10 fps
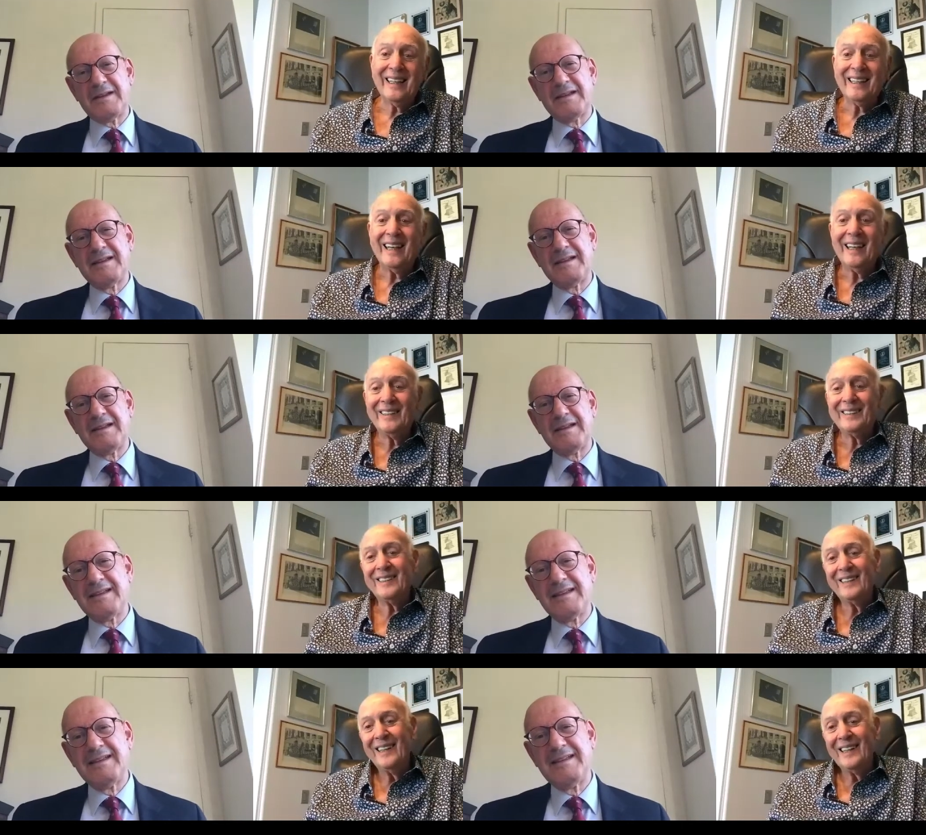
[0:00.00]
Speaker 1: I can't,
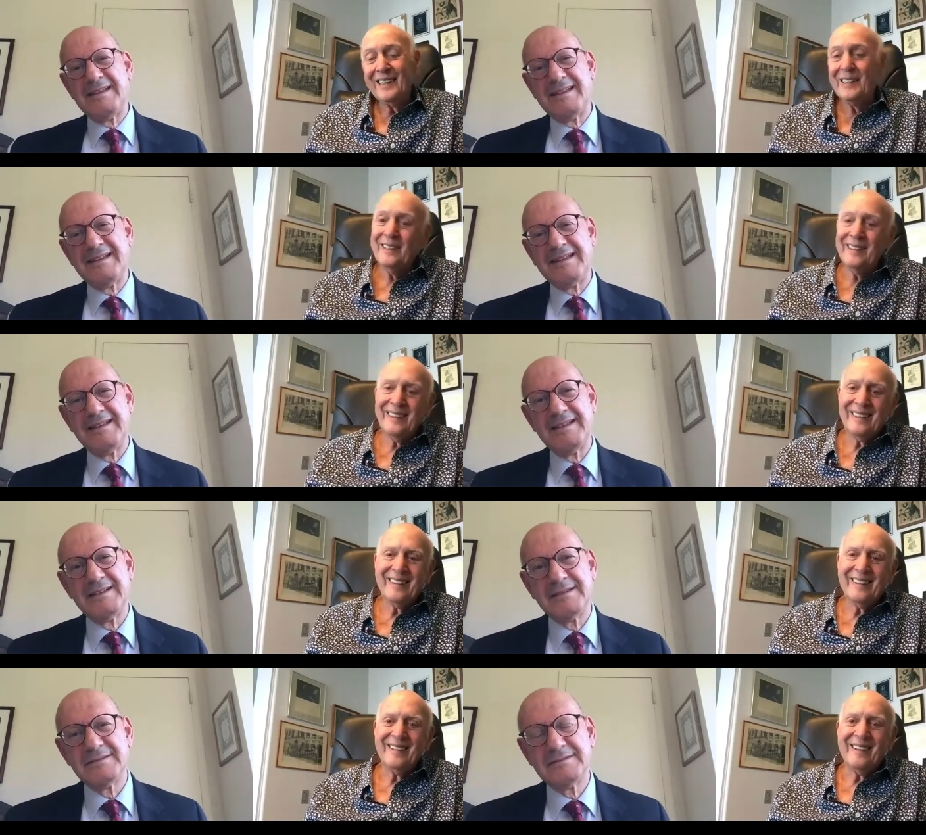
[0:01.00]

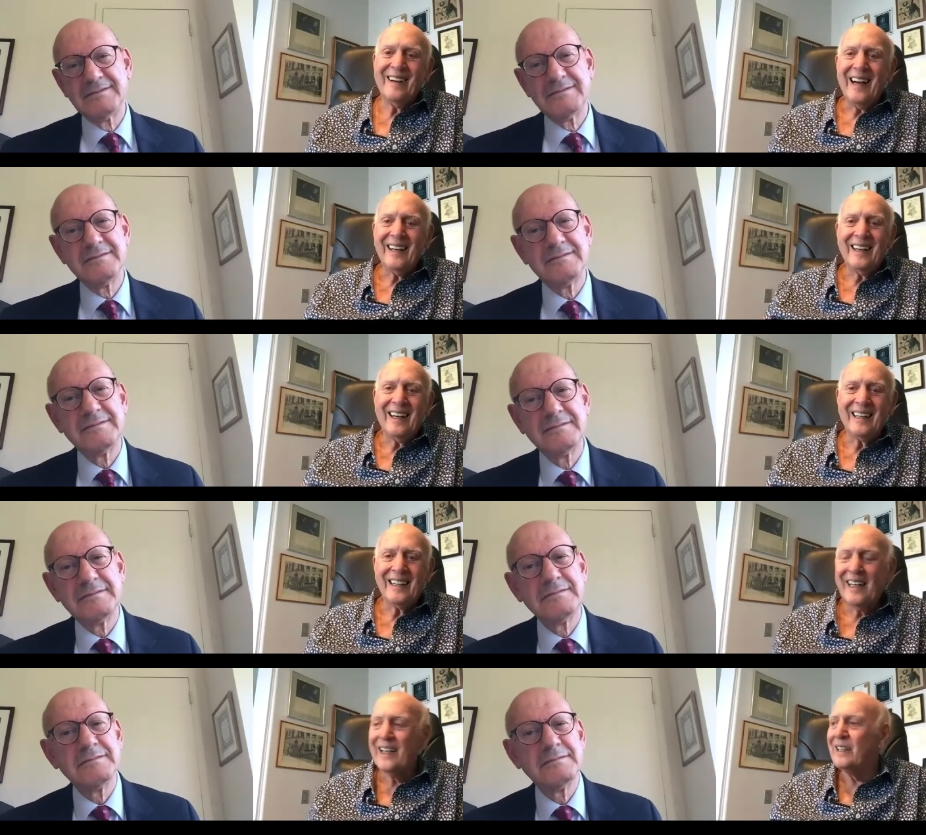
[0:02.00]
you know, I, I
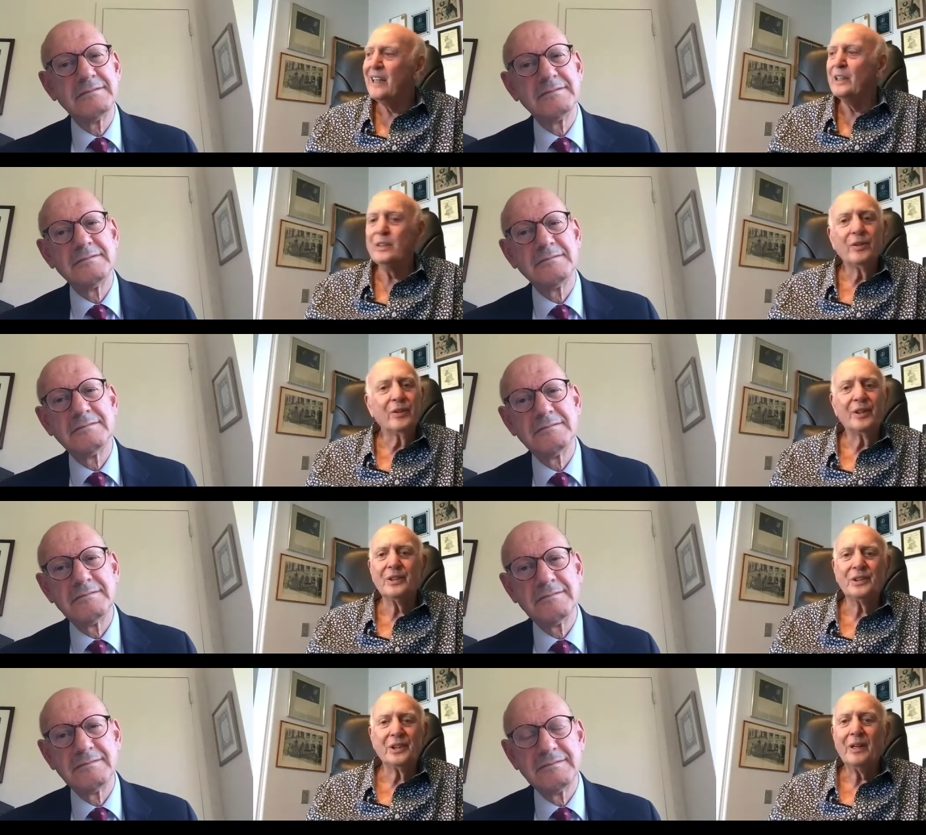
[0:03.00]
can't get to the
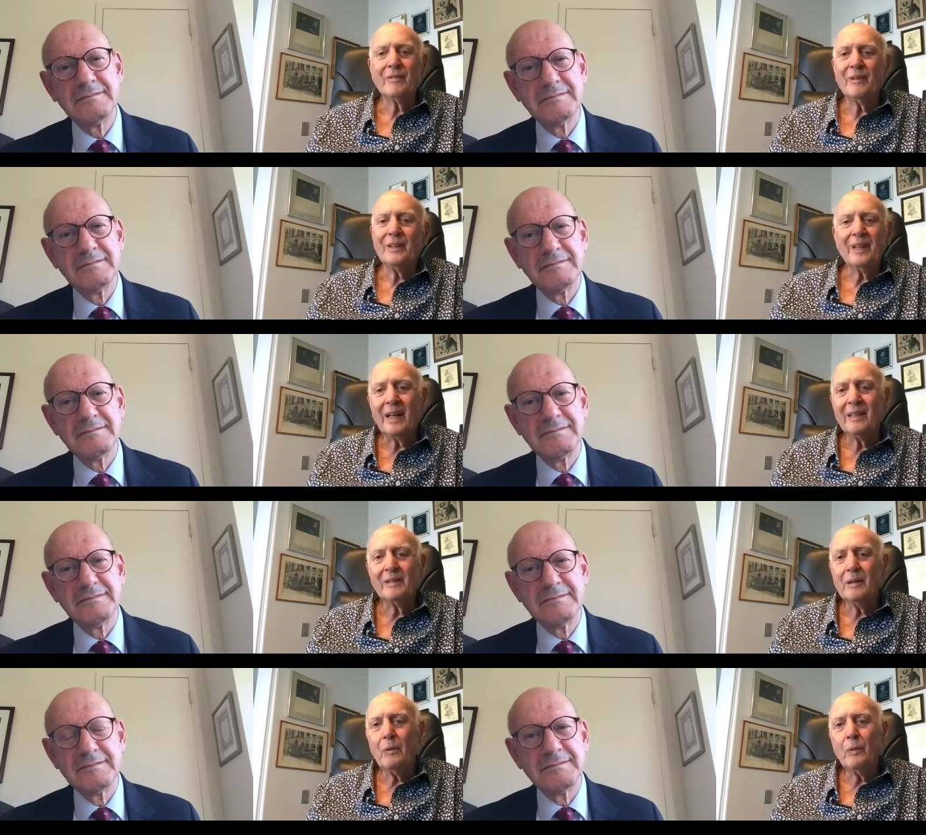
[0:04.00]
secret. I
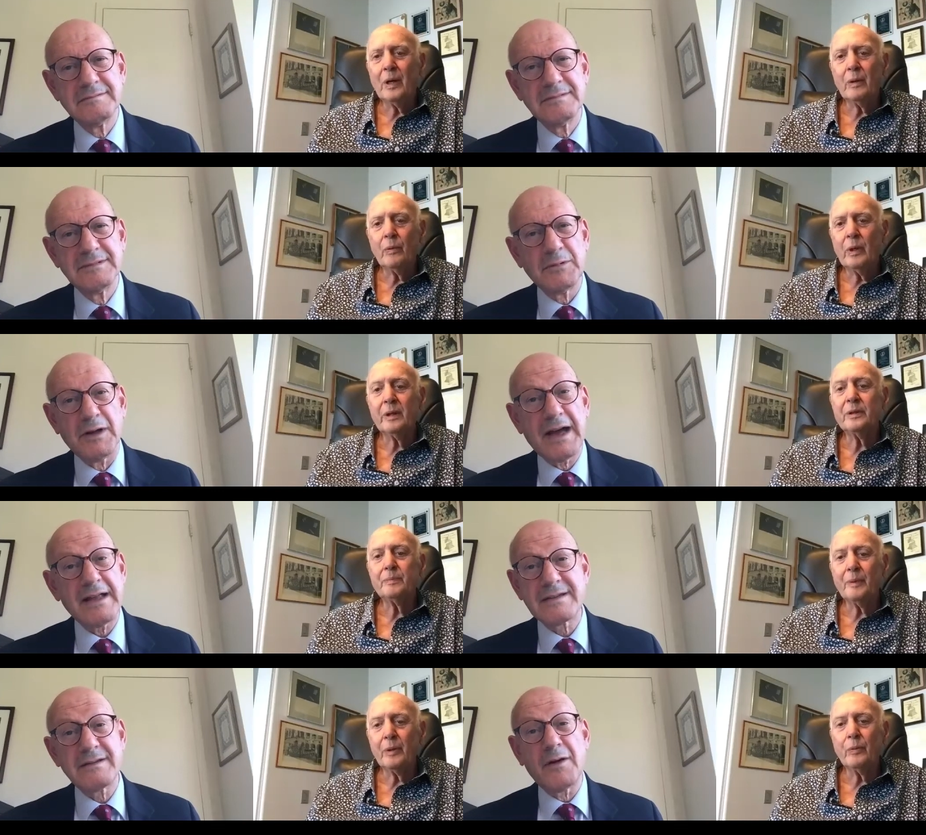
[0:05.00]
don't know what it was. Well,
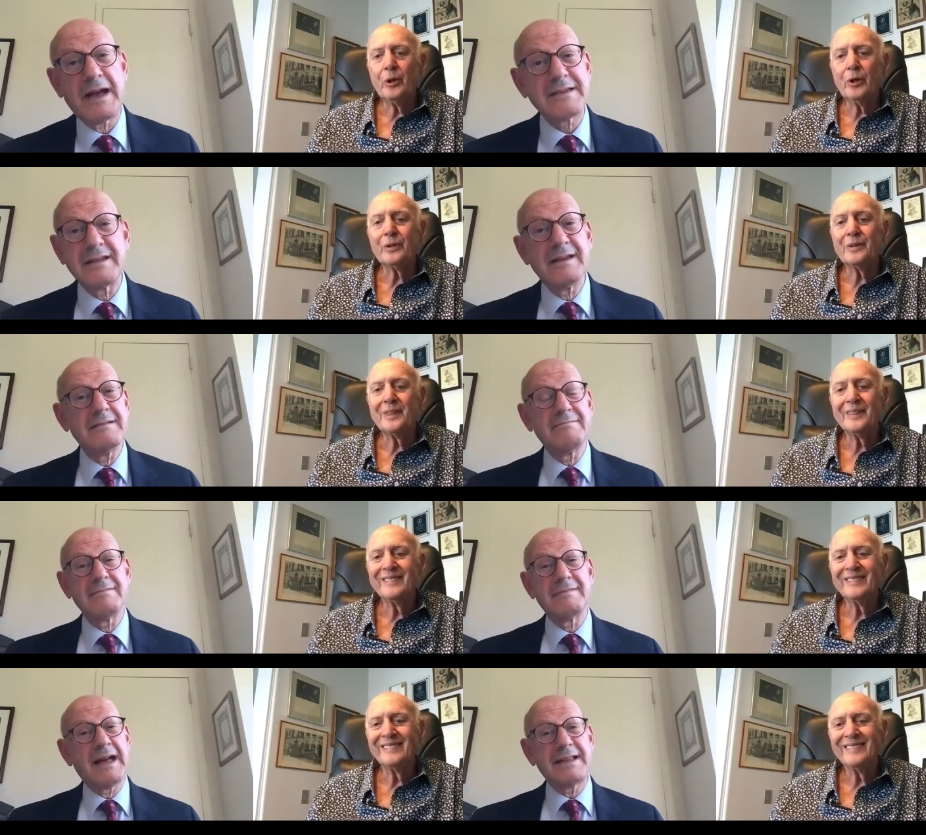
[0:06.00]
that's
Speaker 2: but... no, that's the
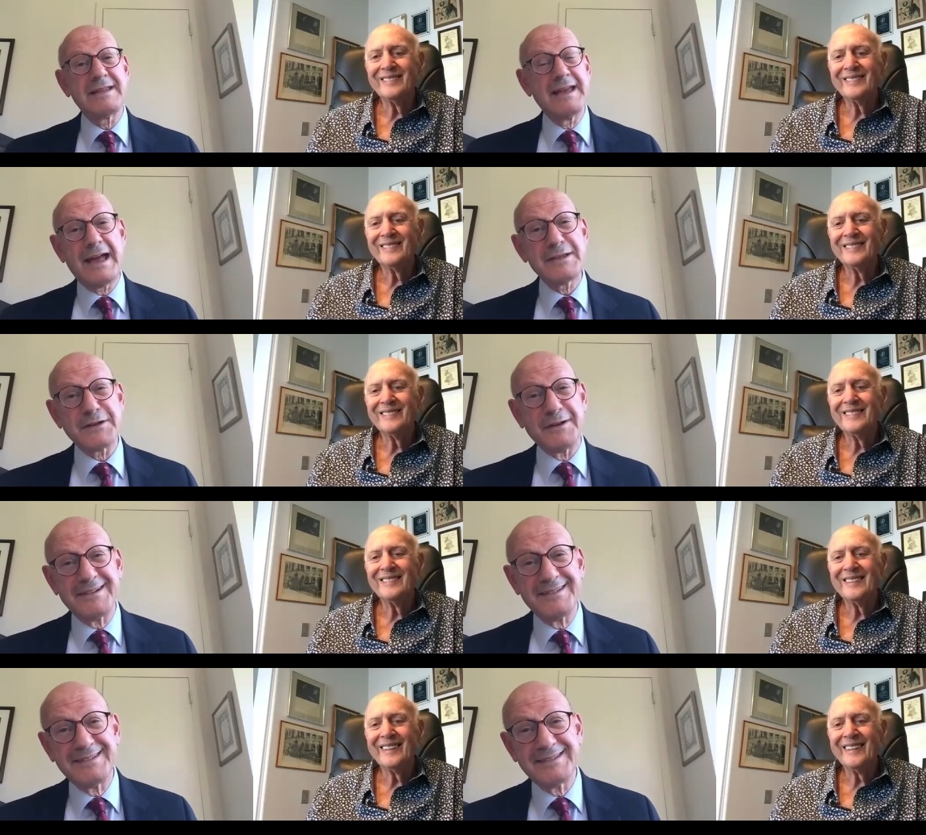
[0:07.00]
that's the answer.
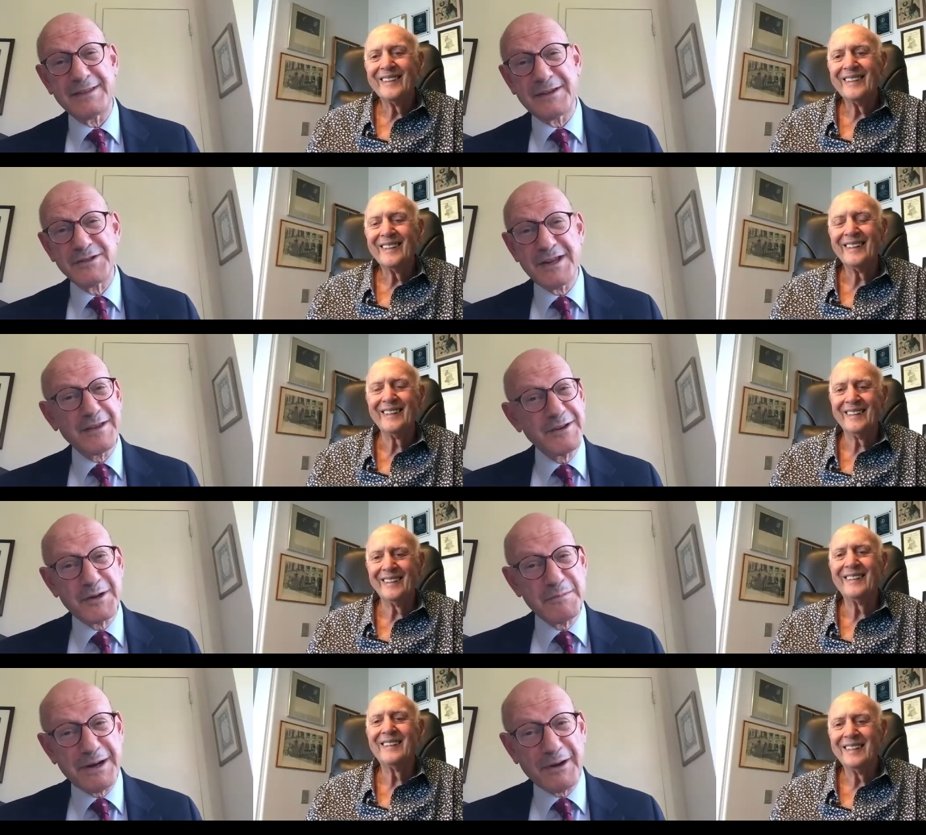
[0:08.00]
That there's nothing to
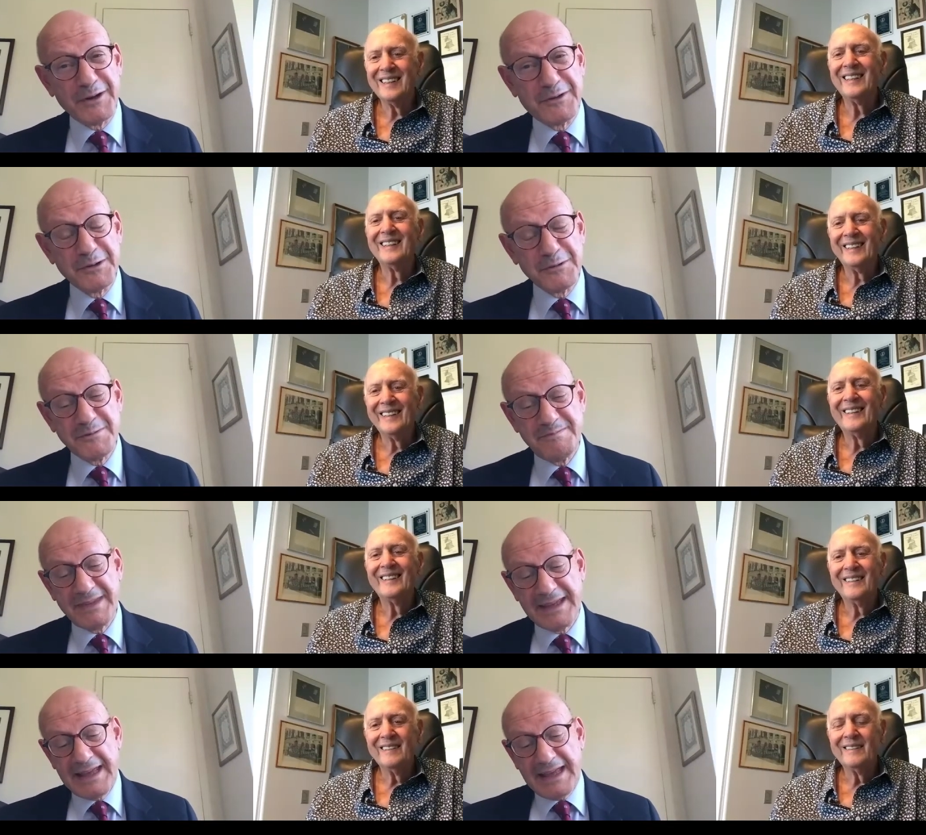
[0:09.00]
compare it to.
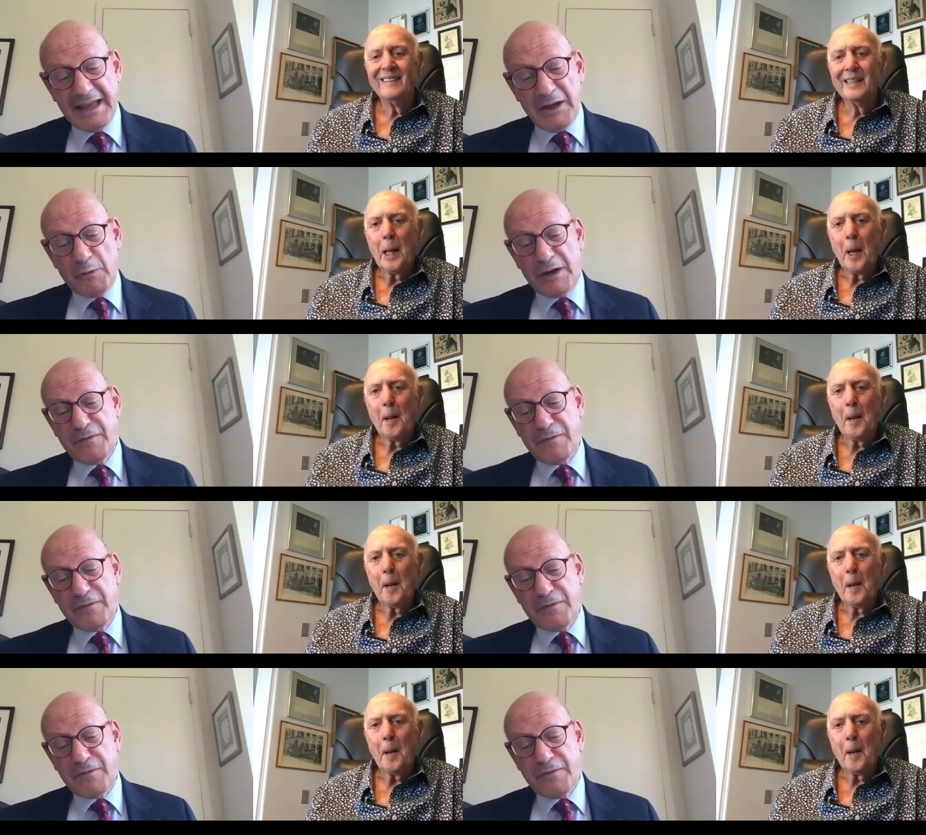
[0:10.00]
One